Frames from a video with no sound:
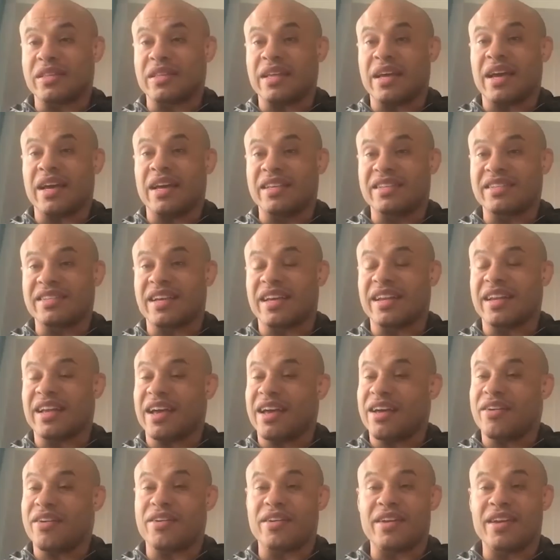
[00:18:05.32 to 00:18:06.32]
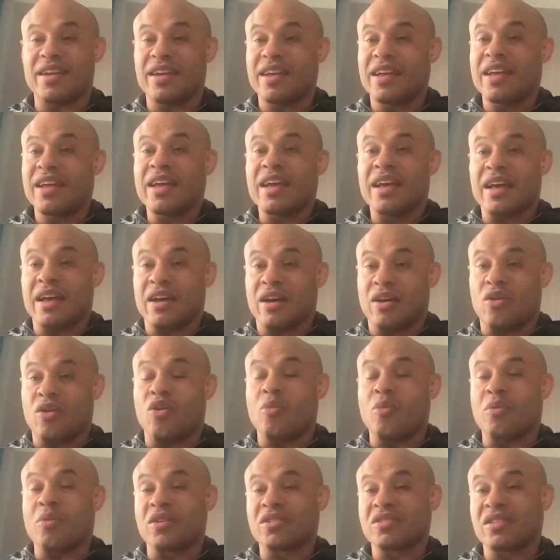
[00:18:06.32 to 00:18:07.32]
that. He said Henry,
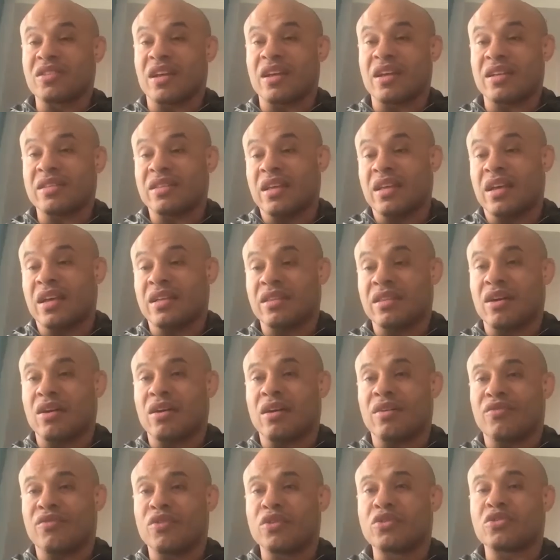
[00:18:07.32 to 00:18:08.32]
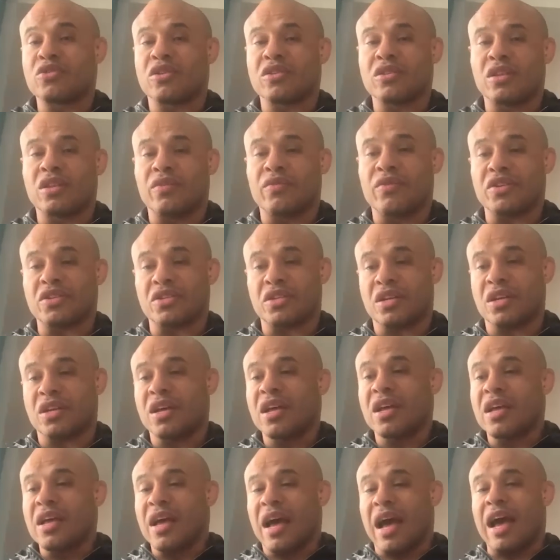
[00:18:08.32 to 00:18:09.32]
Umar is the future of the division.
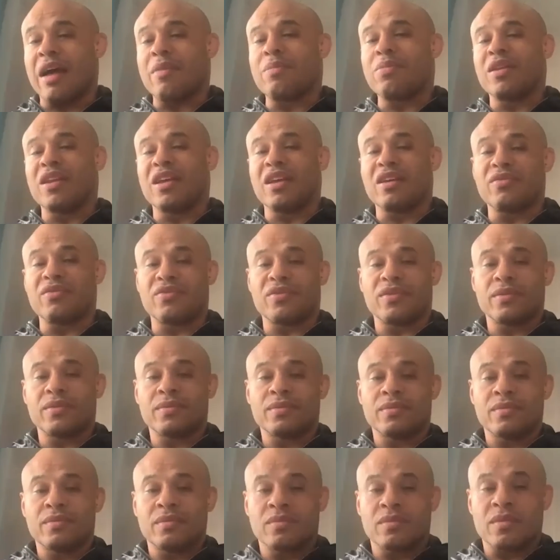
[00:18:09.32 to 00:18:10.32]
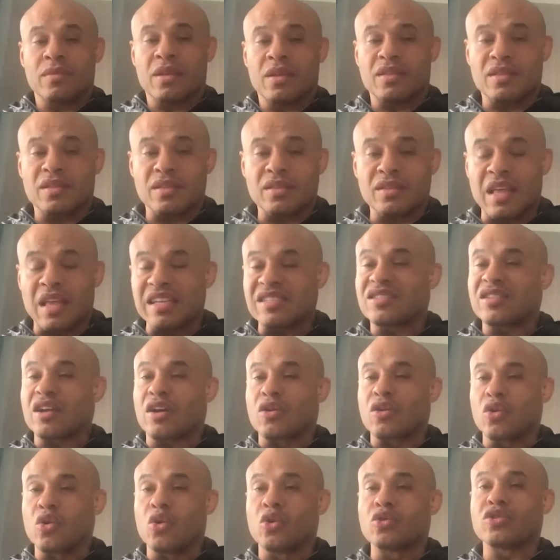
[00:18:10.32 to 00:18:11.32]
I believe that's the
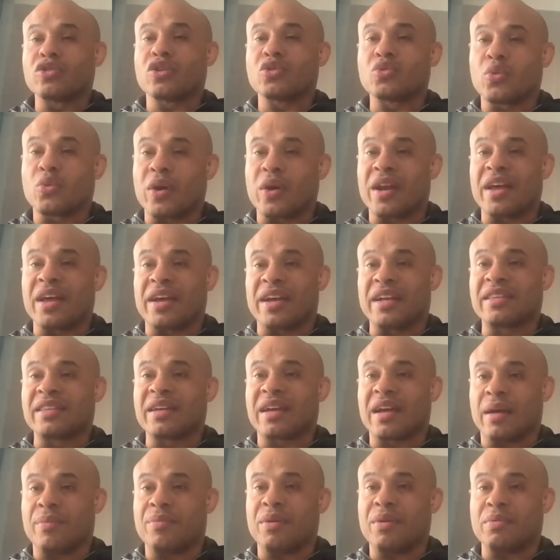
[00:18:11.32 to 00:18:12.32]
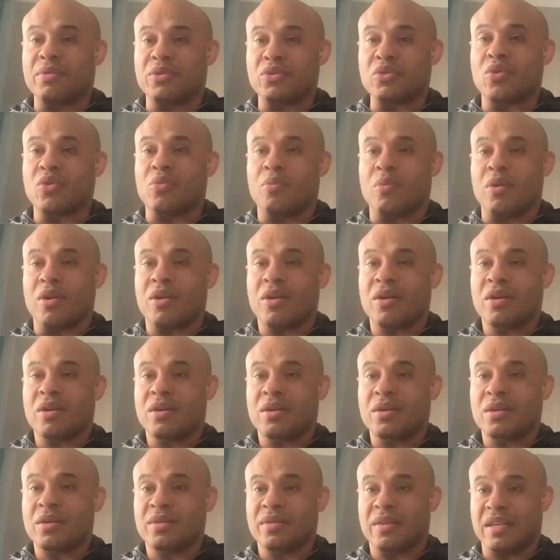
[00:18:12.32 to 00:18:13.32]
closest we're going to get to Khabib's Umar.
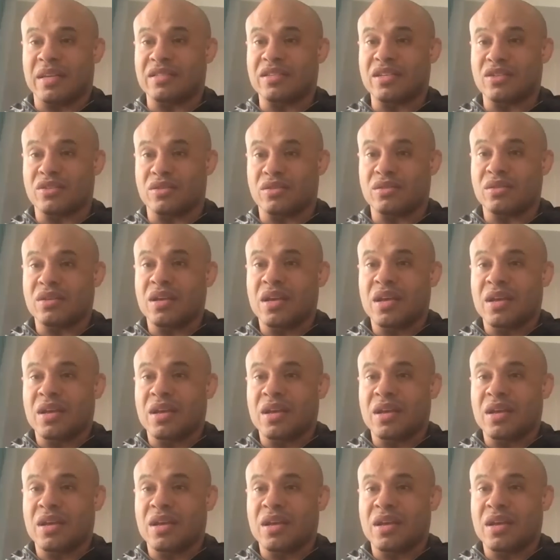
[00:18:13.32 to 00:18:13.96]
That's